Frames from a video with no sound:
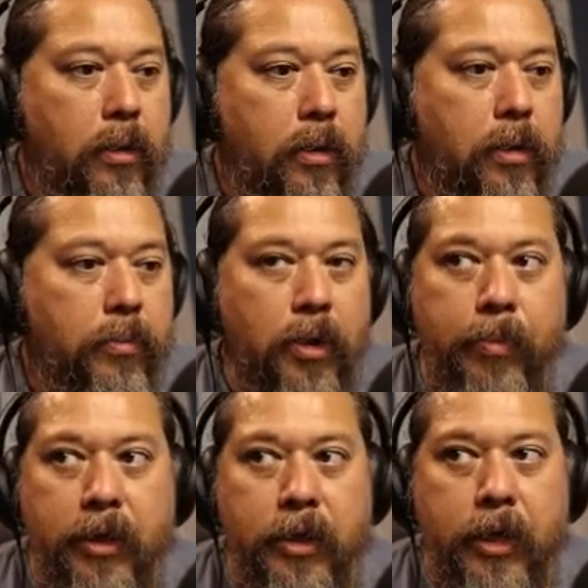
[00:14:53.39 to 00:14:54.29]
I'm going to go
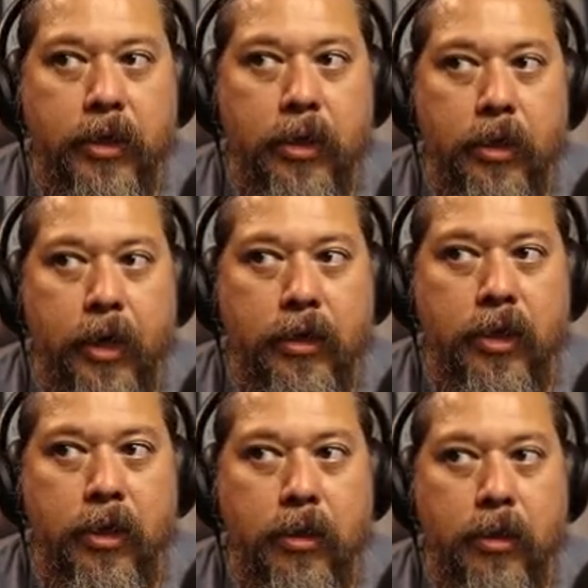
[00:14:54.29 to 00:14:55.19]
back to 18.
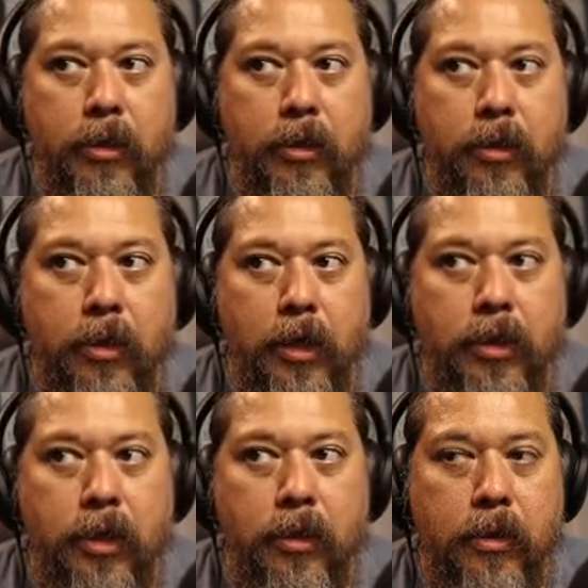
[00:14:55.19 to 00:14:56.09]
18?
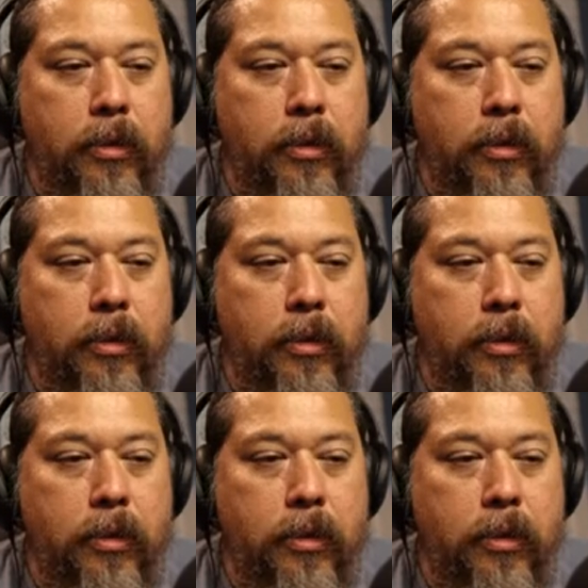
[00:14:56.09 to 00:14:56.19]
18?